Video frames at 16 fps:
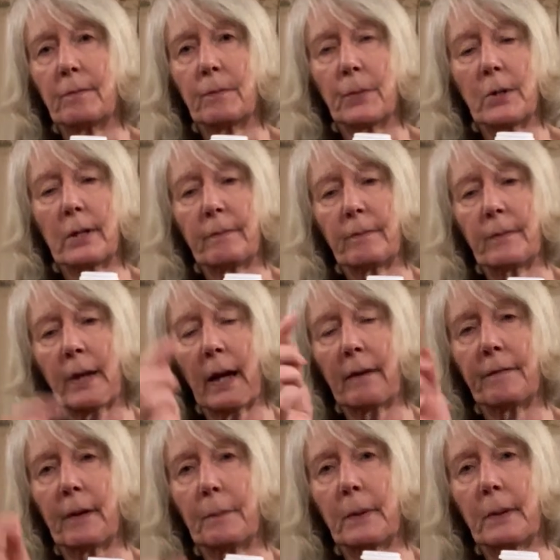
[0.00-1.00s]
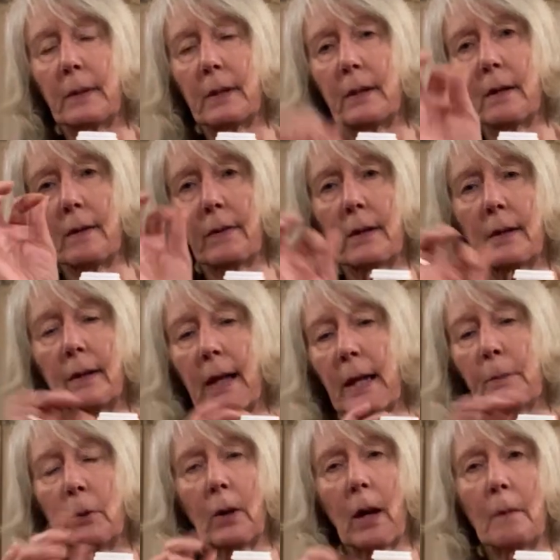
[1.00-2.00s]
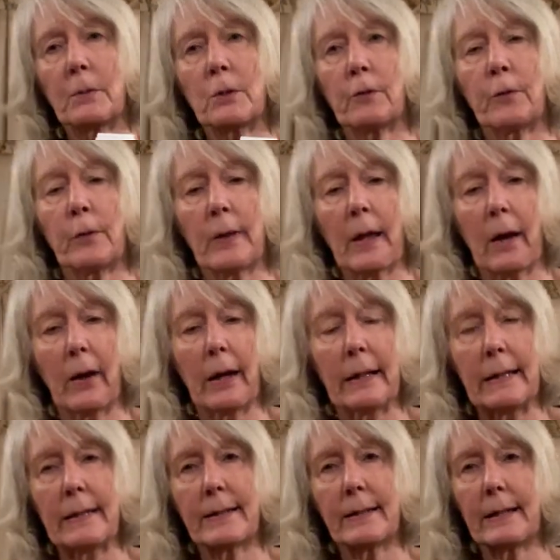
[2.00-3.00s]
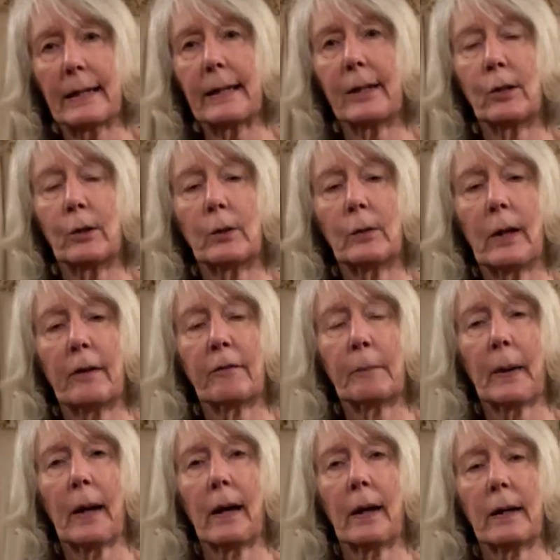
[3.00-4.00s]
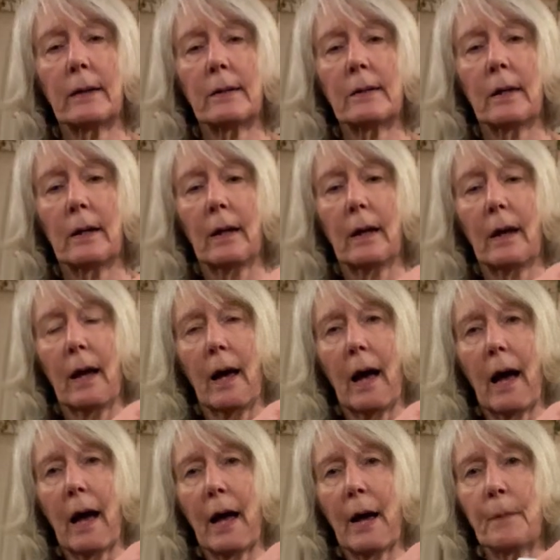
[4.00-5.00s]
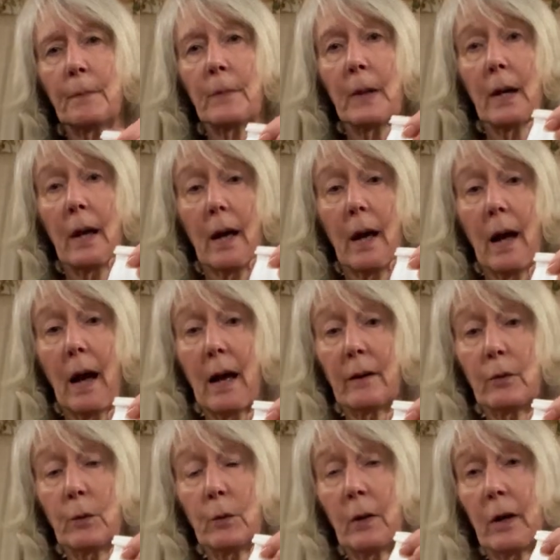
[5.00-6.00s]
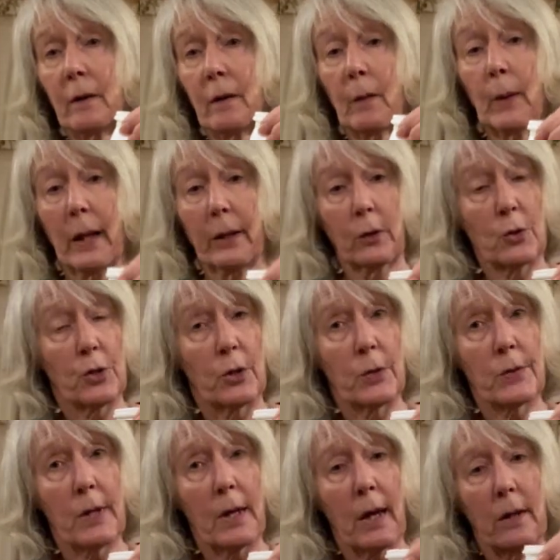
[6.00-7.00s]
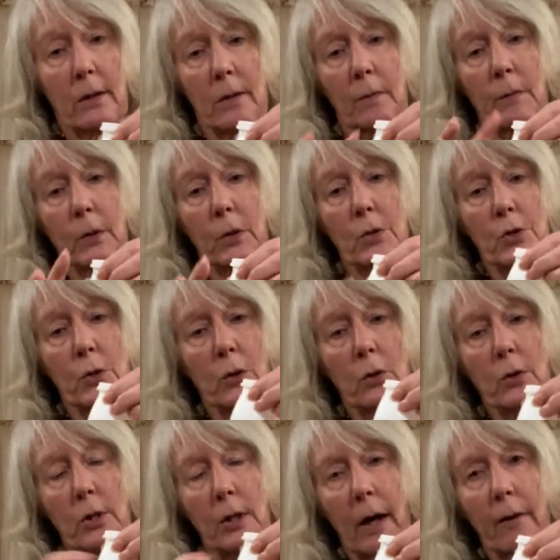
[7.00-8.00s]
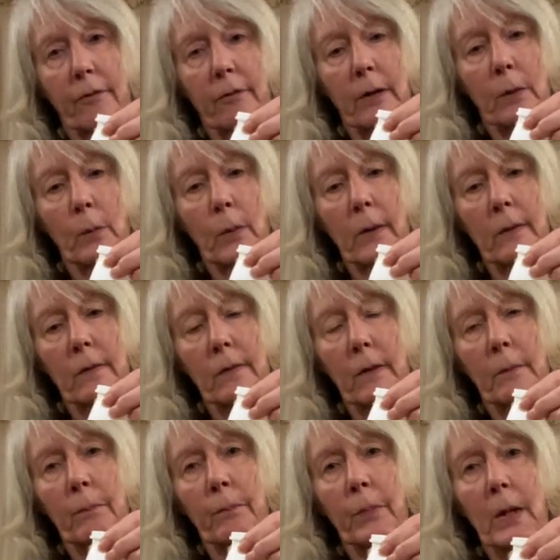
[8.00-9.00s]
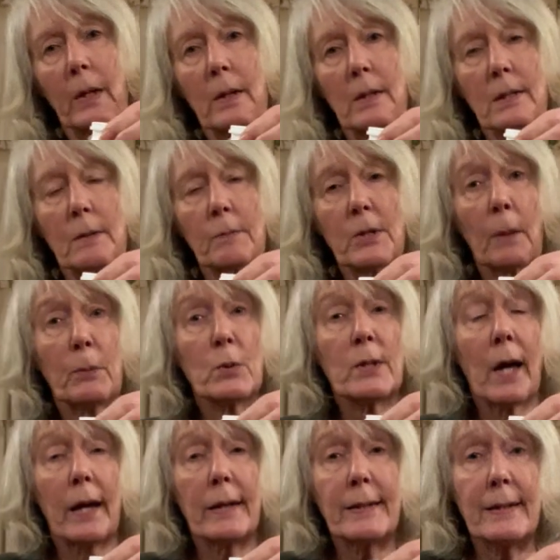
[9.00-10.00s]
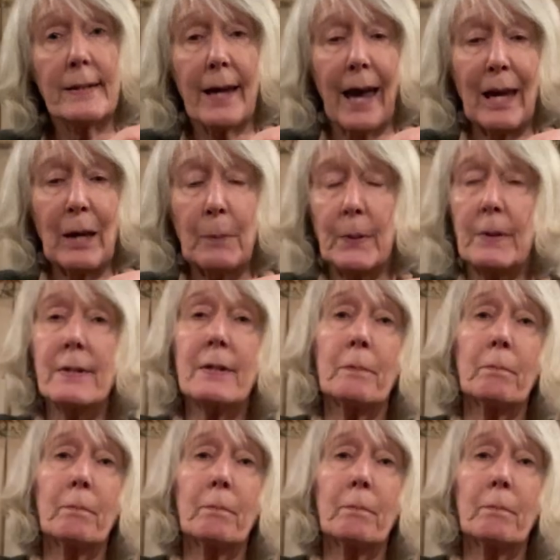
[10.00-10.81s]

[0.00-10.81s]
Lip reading: put a knife up and the label comes off without any sticky glue left behind. And I thought, right, well, I could use that, because you could cover it with some double-sided tape and